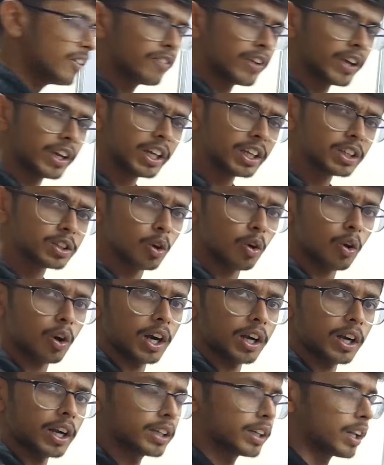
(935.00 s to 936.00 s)
very slow
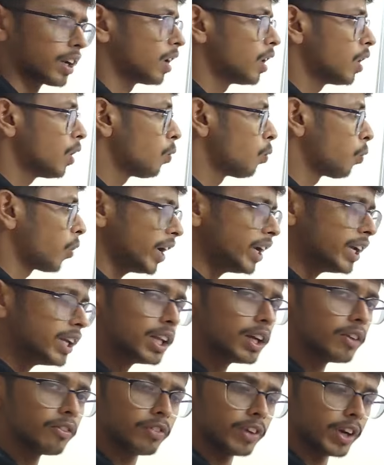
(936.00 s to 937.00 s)
conductor. Why
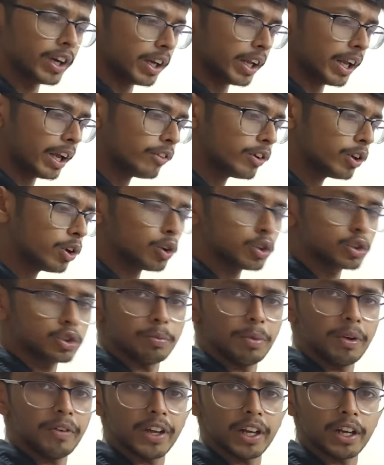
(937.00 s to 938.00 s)
the AV node should
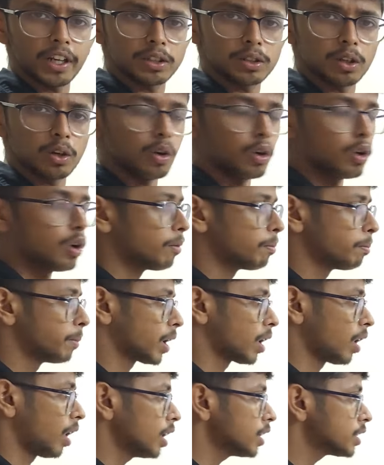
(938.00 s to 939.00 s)
be very slow?
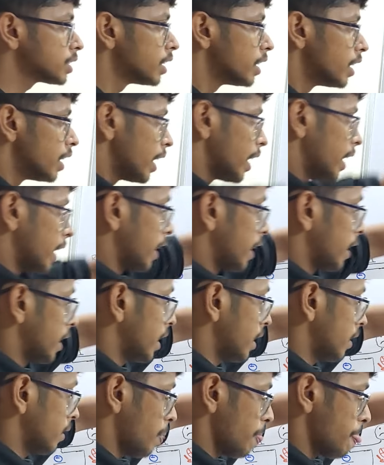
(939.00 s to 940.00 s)
Because
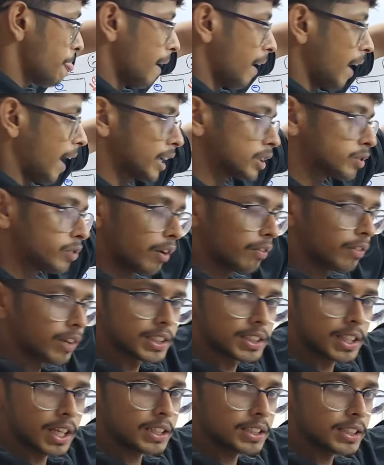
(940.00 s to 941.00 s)
as we have
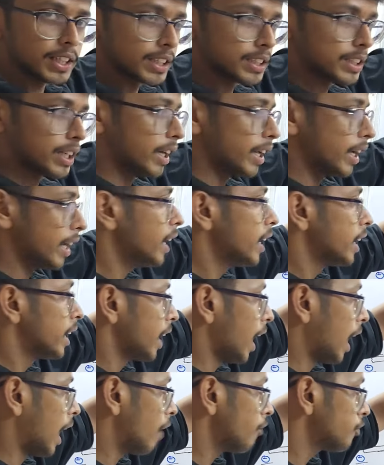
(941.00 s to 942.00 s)
discussed yesterday,
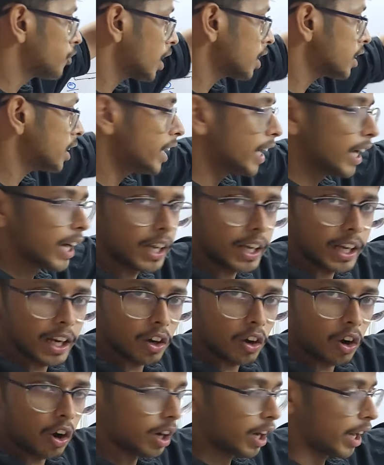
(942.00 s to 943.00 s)
after the
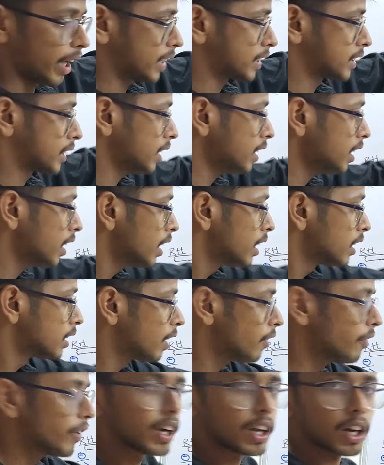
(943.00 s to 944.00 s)
atrial contraction,
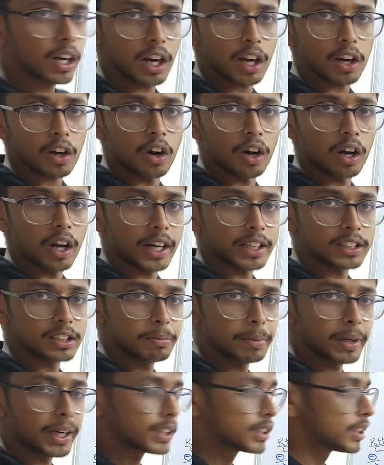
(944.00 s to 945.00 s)
the ventricular contraction
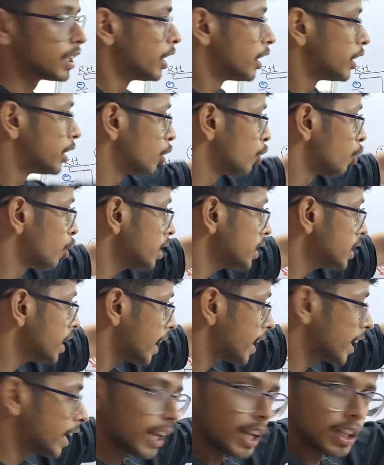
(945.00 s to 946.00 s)
begins. During the
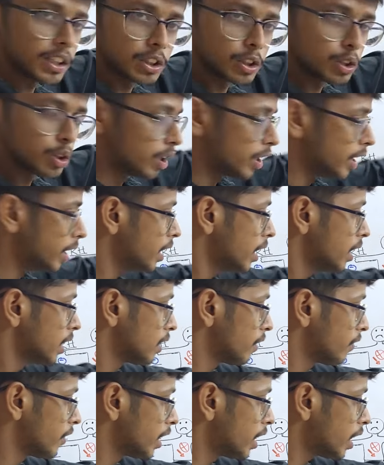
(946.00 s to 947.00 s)
atrial systole,
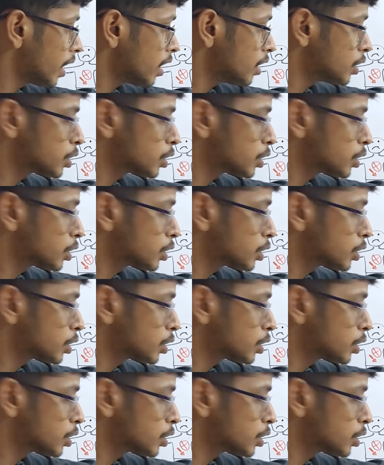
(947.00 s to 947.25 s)
the ventricle